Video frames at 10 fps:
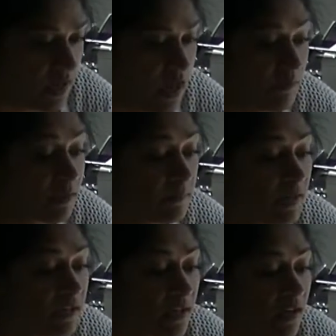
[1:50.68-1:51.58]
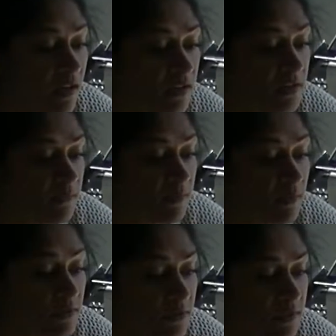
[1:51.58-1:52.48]
And we're comparing on to
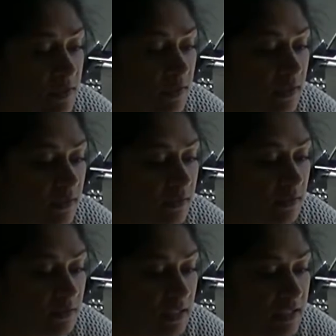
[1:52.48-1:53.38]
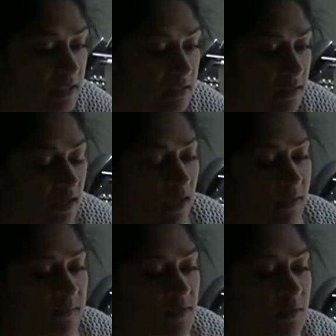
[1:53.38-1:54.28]
a 2-year leasing.
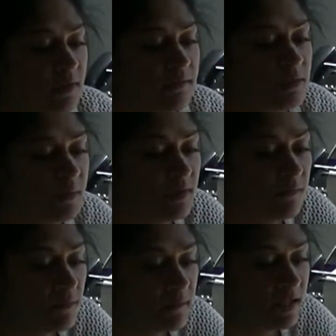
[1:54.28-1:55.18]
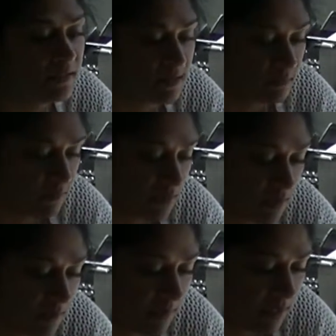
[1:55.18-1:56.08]
So after 24 months, we're going to have